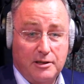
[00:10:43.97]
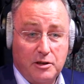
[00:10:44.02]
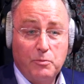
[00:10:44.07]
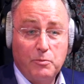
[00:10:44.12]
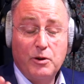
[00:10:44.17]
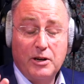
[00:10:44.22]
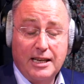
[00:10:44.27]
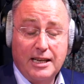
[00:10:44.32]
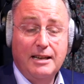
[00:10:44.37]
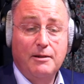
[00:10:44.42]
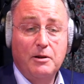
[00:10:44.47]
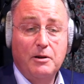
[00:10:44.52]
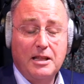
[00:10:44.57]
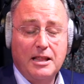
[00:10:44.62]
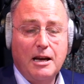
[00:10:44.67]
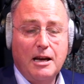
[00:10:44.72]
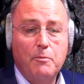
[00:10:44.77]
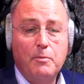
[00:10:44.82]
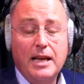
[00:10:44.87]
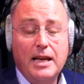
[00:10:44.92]
So
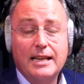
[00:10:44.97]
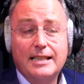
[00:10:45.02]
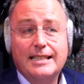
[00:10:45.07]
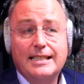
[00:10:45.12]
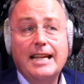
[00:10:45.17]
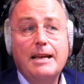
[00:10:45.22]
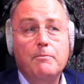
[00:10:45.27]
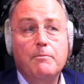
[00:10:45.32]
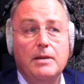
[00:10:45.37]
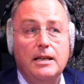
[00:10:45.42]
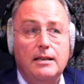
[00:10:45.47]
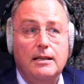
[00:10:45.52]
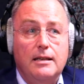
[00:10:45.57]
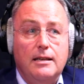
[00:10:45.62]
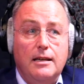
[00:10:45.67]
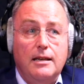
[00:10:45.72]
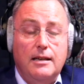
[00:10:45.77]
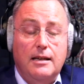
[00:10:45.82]
there'll be a statement